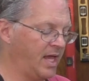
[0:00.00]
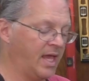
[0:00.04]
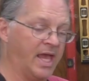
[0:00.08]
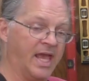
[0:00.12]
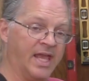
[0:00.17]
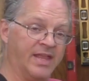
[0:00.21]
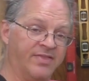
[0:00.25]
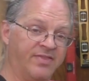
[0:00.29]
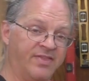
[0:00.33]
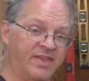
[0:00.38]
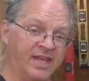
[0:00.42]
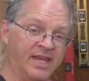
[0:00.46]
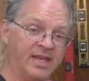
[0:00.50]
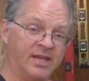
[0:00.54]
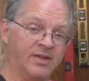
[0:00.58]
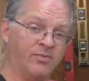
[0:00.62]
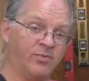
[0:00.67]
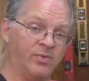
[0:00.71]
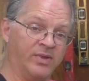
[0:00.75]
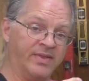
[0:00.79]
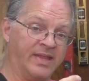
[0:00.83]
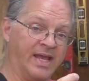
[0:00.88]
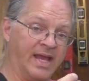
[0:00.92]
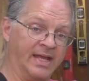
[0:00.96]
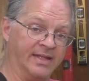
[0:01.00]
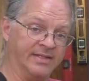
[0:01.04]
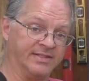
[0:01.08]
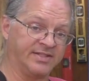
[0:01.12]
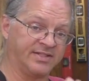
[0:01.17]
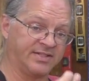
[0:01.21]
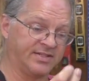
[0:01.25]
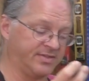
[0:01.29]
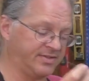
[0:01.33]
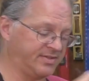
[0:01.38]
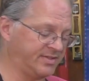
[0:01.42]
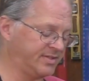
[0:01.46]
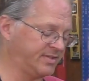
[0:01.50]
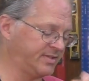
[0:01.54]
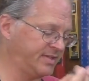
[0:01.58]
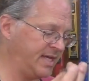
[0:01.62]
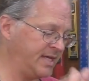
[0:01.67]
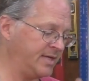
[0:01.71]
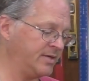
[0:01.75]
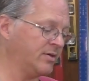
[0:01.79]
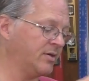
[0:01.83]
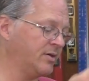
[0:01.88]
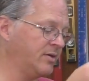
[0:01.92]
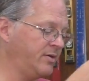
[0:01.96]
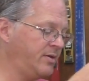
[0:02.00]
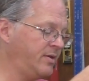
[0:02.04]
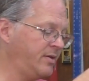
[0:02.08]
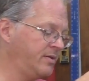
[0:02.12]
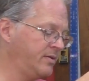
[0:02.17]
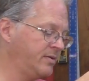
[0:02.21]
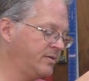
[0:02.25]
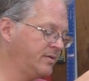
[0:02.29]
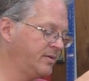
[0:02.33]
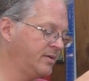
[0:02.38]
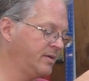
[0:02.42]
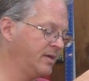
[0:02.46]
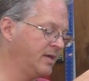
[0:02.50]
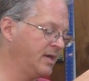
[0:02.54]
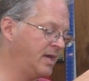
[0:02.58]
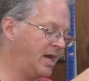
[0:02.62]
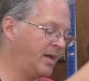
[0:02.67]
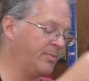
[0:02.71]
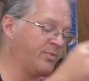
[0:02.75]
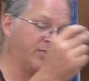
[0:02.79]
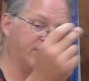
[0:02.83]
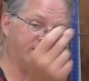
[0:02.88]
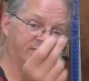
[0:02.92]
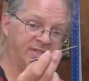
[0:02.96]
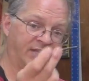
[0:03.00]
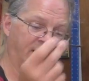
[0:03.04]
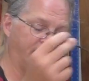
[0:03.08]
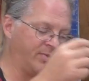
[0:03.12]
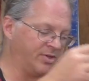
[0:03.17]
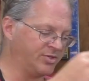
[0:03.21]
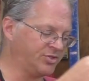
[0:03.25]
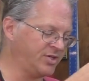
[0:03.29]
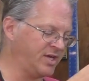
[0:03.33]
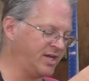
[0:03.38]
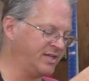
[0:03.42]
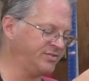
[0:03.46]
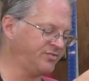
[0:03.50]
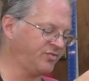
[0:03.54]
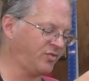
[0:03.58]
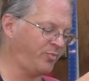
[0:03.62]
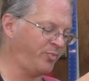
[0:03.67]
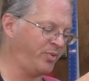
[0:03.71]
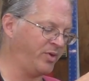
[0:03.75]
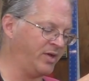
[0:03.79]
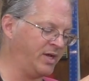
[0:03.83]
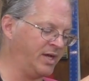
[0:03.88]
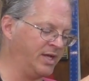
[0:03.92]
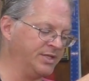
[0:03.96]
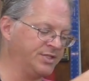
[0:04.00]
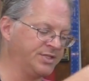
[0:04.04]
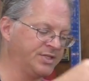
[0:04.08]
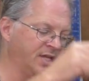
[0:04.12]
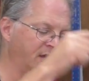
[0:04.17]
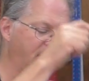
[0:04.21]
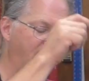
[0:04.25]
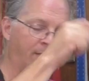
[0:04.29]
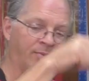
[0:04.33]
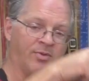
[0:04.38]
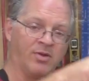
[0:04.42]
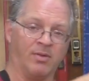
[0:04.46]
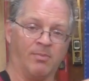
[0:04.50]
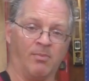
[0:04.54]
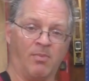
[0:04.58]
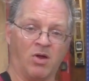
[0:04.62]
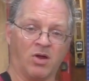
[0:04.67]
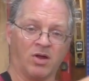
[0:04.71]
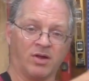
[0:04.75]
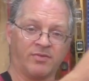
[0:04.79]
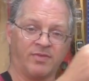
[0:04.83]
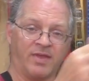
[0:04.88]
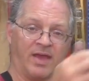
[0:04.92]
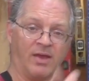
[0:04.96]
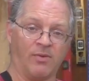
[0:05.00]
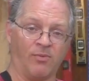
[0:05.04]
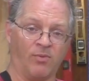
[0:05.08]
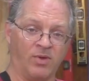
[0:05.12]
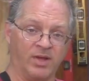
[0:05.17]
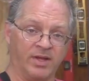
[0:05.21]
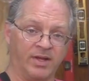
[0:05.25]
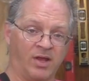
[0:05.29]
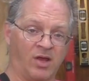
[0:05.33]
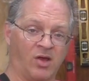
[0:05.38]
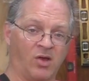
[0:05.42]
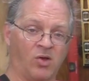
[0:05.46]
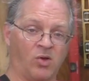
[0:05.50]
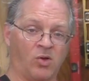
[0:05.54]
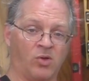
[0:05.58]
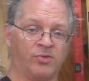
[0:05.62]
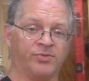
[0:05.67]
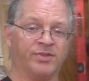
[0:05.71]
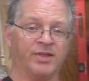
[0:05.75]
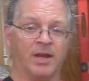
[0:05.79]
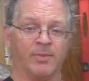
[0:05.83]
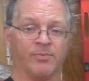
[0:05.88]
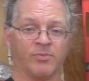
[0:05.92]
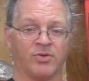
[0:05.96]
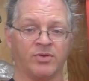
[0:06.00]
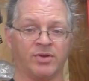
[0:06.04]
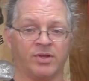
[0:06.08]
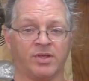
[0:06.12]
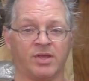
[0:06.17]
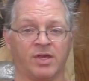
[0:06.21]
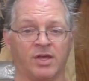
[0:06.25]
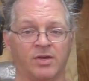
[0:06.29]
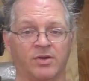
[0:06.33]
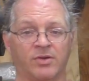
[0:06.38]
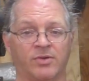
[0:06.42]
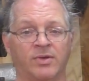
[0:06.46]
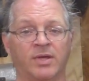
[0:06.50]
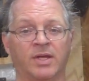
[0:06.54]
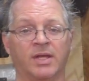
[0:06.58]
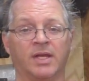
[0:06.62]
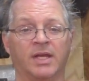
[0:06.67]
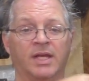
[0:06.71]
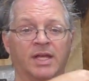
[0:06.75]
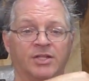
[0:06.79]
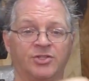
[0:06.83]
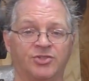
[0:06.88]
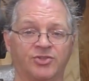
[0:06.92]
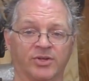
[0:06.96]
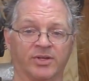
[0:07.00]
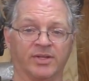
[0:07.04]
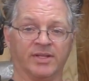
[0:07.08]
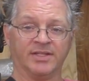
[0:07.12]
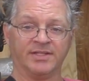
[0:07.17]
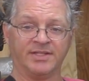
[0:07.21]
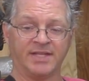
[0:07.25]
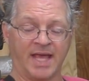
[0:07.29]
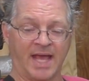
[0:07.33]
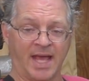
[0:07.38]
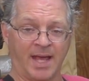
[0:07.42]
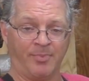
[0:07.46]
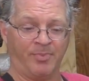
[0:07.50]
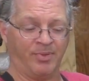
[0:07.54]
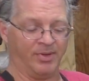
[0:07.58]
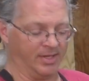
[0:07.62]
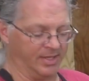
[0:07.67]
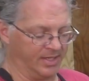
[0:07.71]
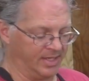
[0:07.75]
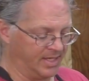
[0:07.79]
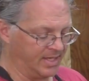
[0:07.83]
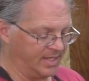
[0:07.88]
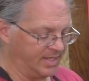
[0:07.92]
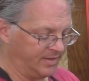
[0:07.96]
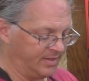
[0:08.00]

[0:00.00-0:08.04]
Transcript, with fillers: And then when that's centered, I'm going to take my transfer punch, I'm going to mark that one hole, then I'm going to go and drill and tap it.